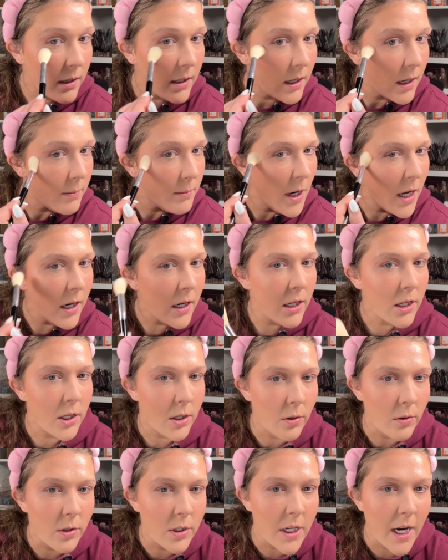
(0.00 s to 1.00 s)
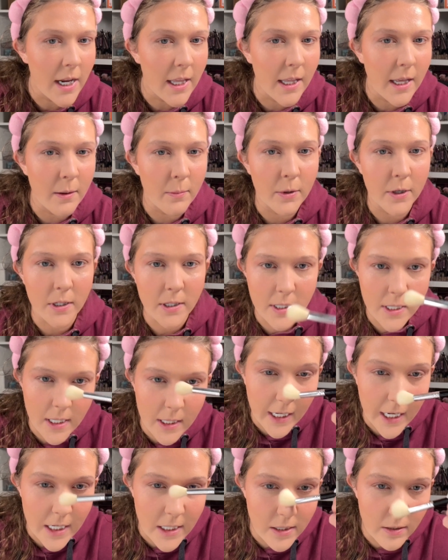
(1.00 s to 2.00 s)
I'm not a huge highlight person.
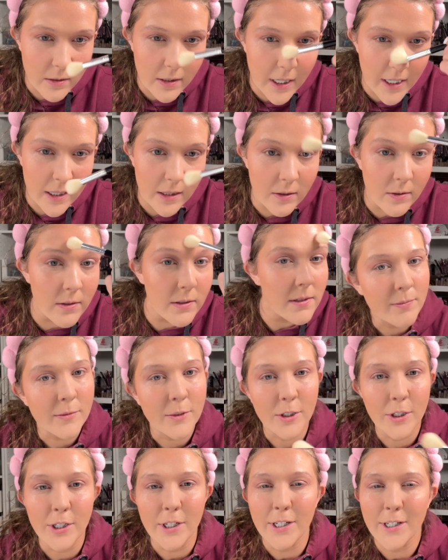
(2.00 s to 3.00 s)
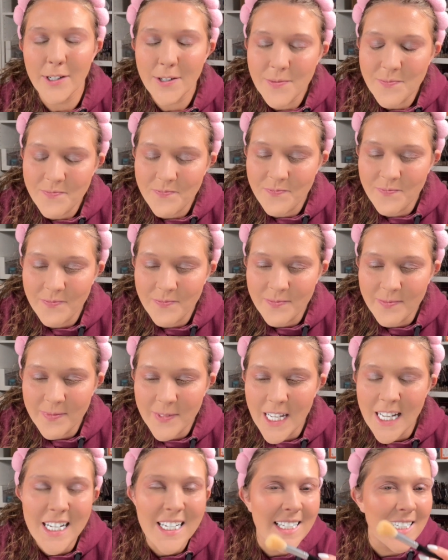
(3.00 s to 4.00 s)
I don't like those. Look,
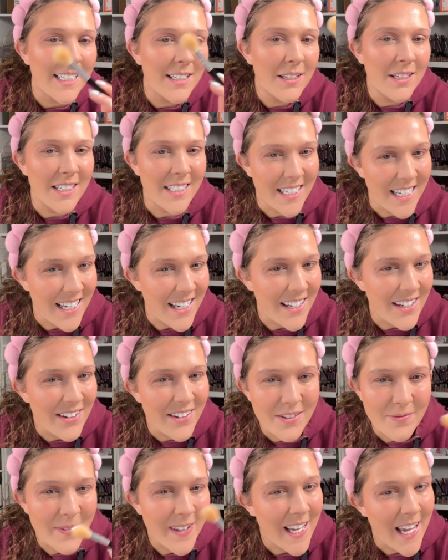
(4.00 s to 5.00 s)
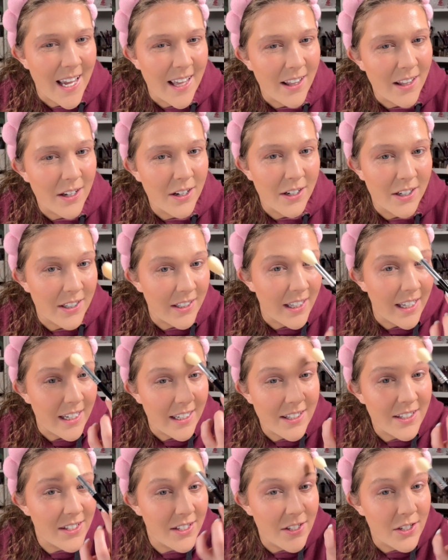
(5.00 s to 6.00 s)
Daniel and Michaela are like
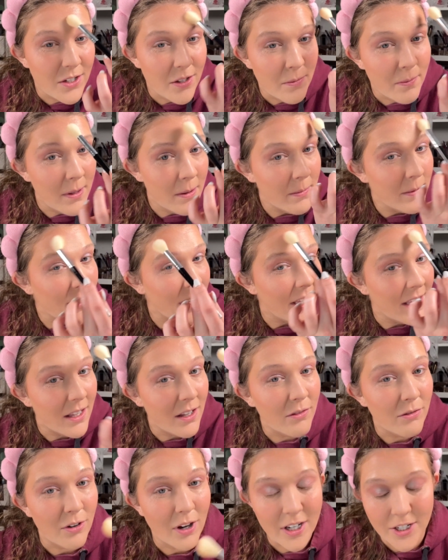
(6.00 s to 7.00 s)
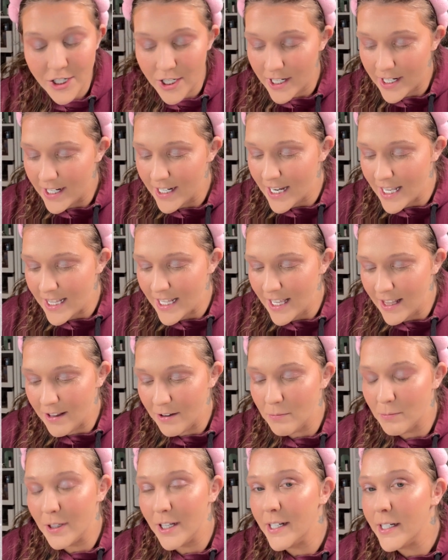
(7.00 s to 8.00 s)
two people I love watching, and they
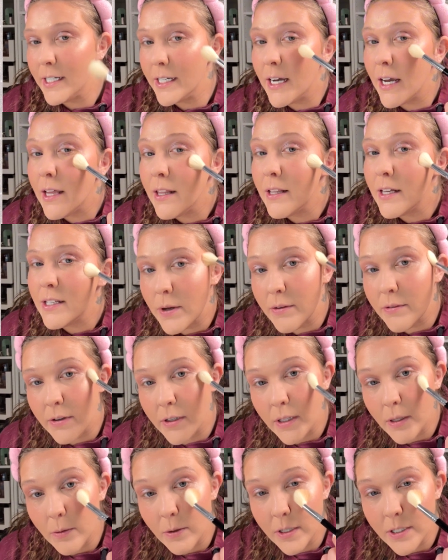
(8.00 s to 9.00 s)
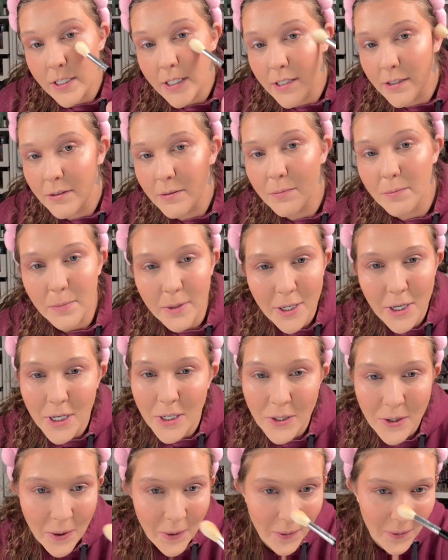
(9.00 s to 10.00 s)
love blinding highlights. I really want to, but I
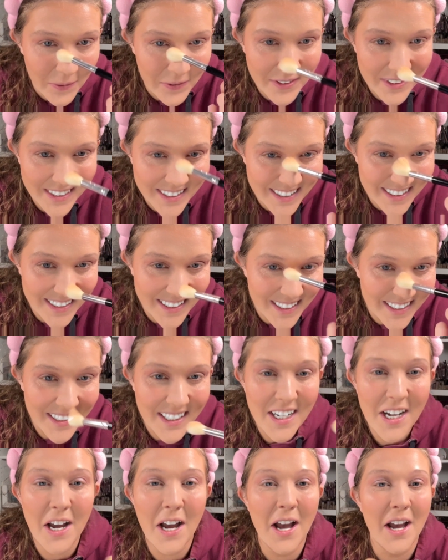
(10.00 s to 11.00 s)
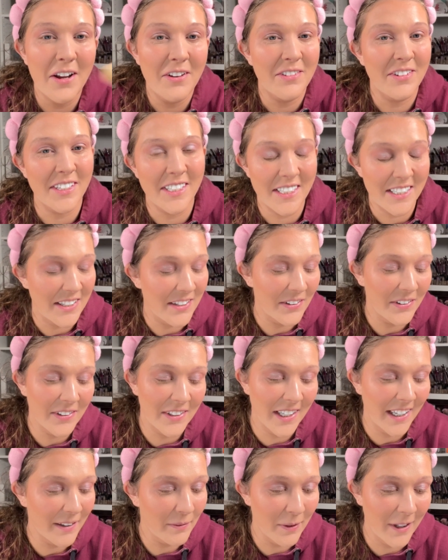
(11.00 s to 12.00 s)
don't. I really don't
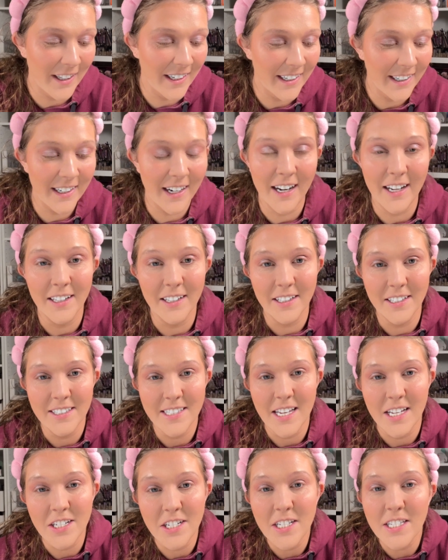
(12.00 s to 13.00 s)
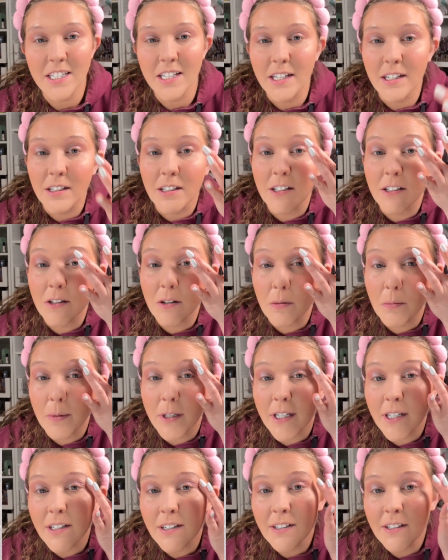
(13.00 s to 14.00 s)
like blinding highlights. I just like a little
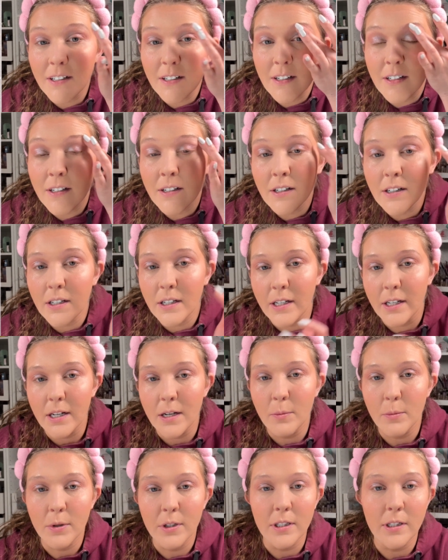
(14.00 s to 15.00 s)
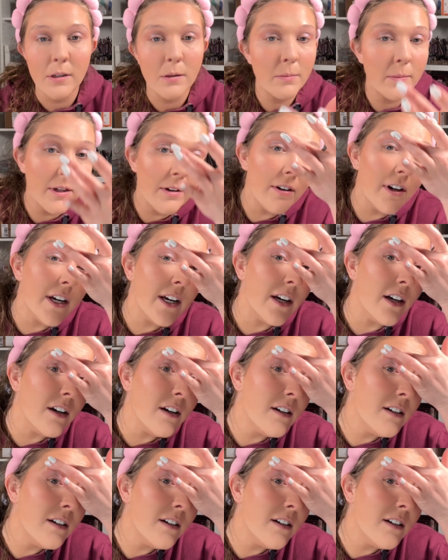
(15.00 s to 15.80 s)
bit. And I put a little bit right here.